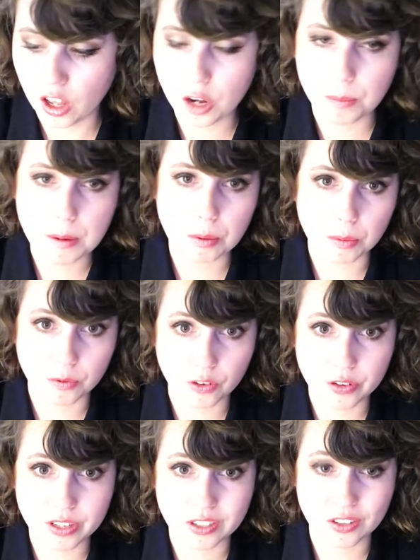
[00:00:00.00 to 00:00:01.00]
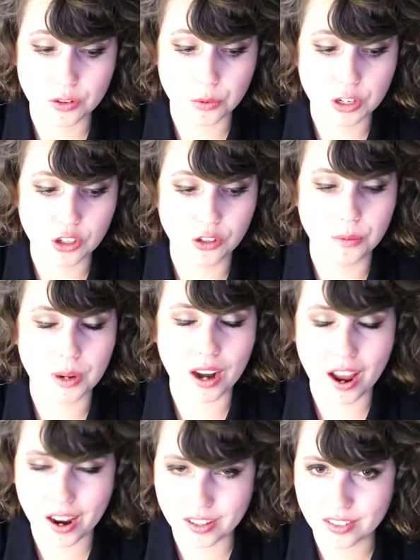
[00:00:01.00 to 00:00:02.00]
lot of people prefer this to the original, but
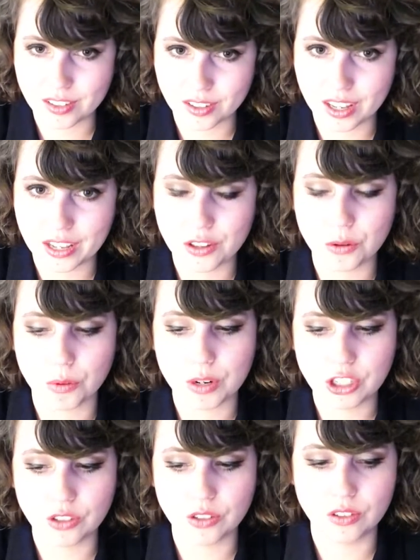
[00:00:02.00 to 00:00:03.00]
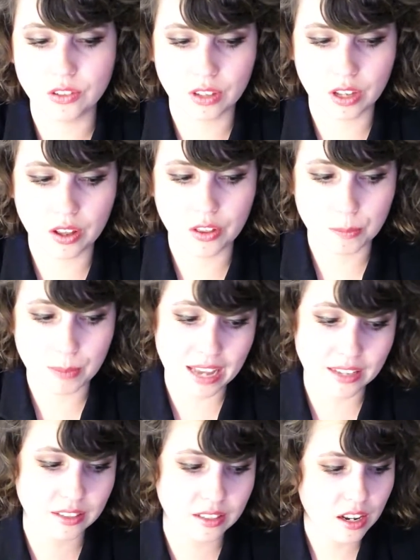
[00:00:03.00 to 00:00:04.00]
I still like the original the
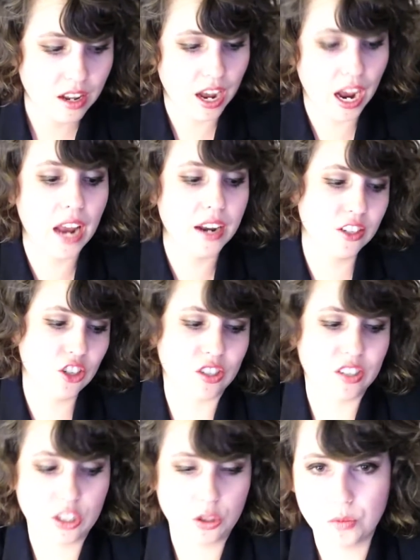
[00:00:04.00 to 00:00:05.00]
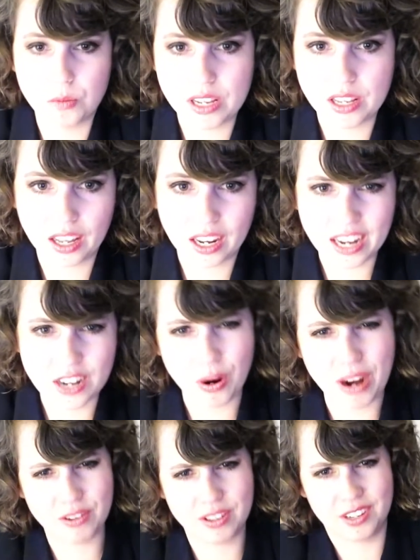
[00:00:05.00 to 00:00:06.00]
best, and it just sticks with me. Like, I know
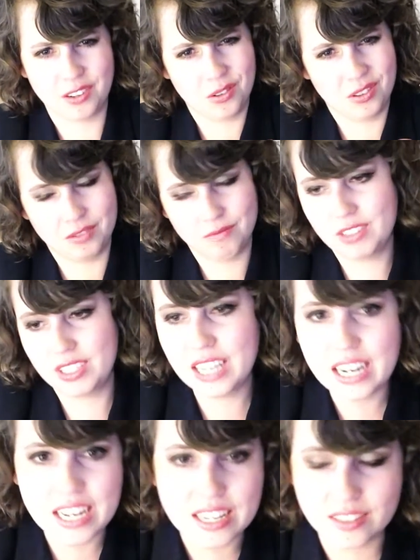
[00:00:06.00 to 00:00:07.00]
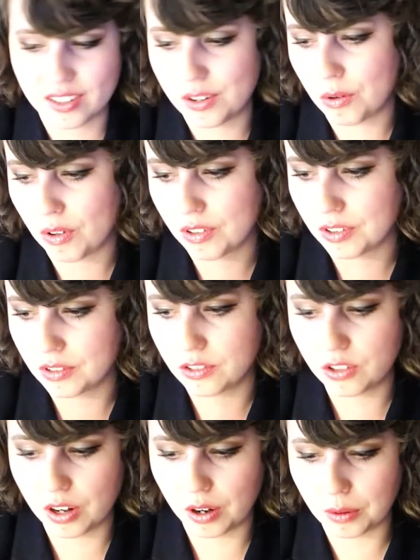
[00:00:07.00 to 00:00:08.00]
everything. I know all the cities, I know all the,
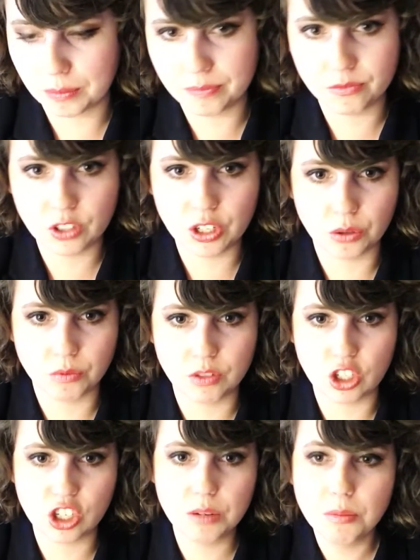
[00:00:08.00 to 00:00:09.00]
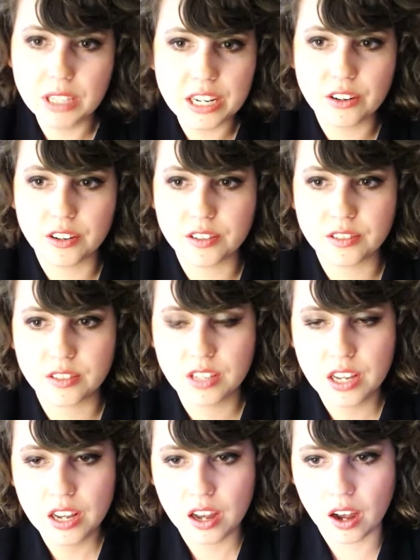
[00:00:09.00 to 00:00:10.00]
the gym
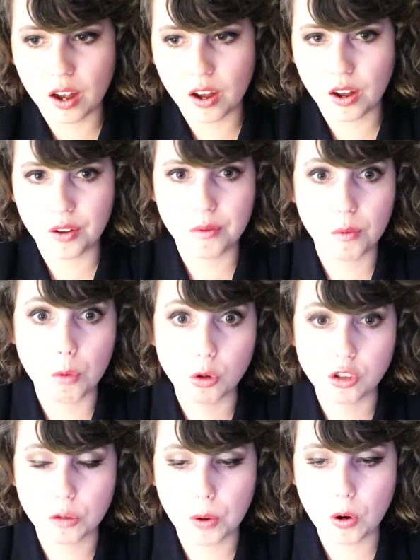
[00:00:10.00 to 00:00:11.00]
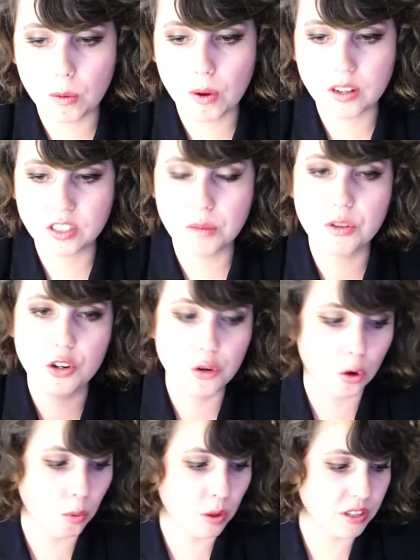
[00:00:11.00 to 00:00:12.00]
leaders, most of the Pokemon, some of the
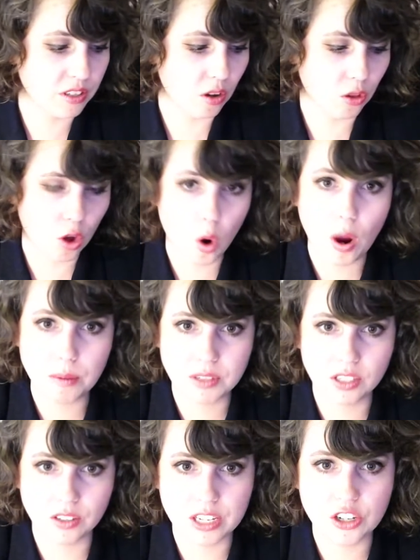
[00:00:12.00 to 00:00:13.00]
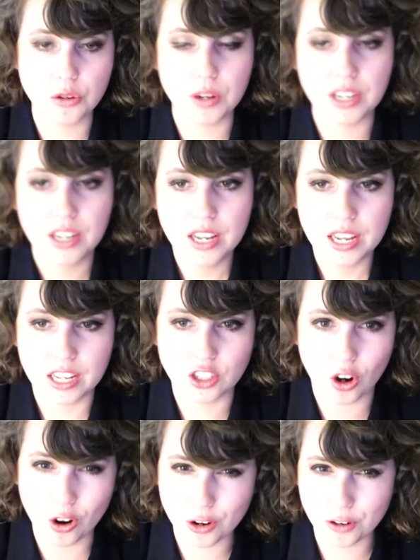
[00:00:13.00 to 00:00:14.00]
newer ones, although I'm still into it,
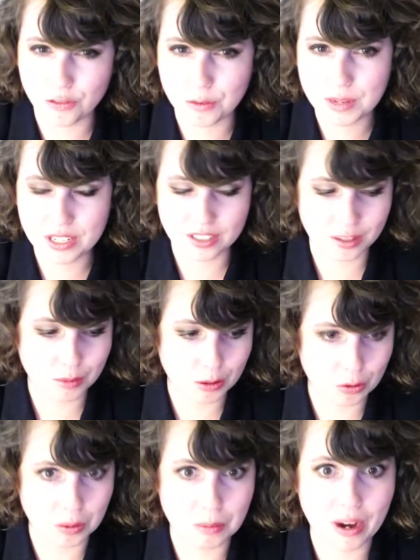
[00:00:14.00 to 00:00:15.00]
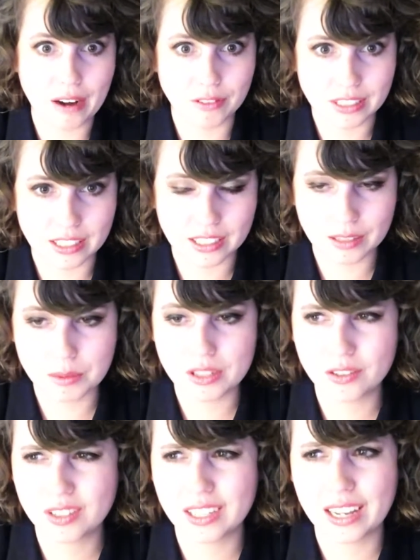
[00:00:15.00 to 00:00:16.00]
it's harder for me to sometimes remember everything. I mean,
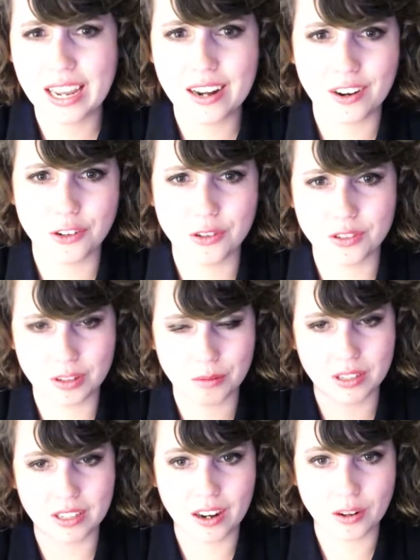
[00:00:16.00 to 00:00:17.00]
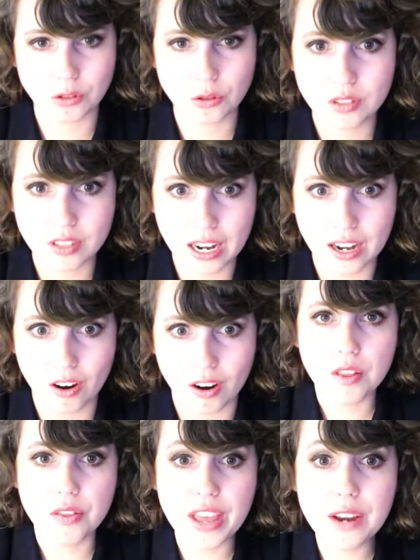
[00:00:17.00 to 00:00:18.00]
there's like 800 or something now, so it's kind of
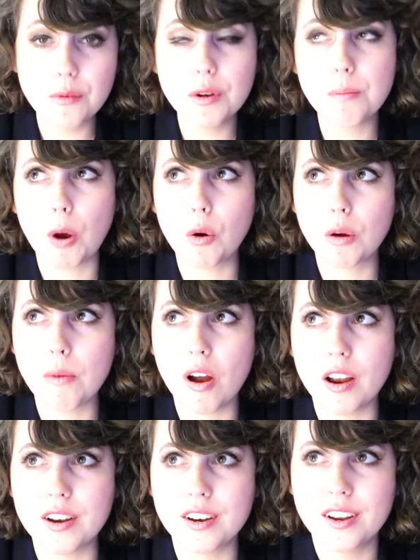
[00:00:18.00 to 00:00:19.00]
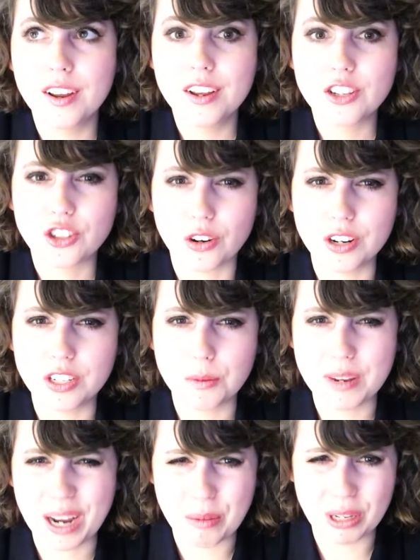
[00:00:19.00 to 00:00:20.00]
hard. Then when Pokemon started to
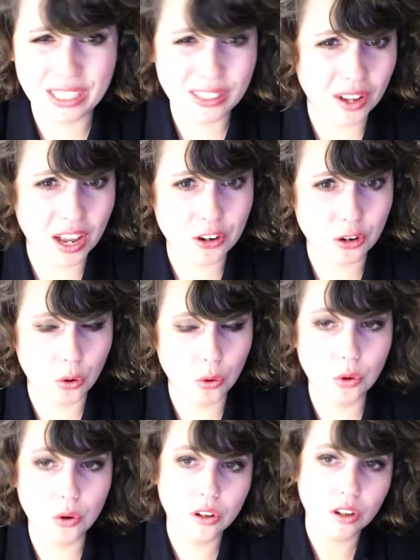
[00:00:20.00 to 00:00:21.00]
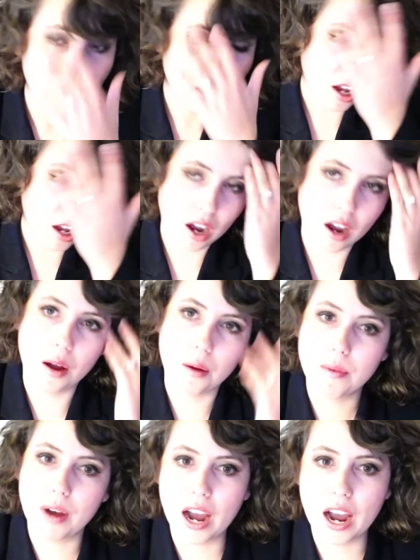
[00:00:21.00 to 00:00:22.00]
become a little uncool,
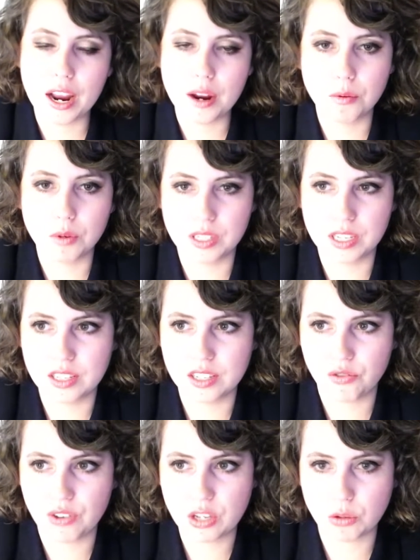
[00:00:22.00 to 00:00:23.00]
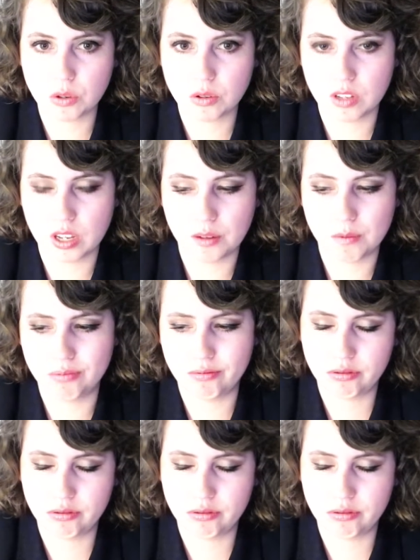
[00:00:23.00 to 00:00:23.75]
I was in this phase where I was like,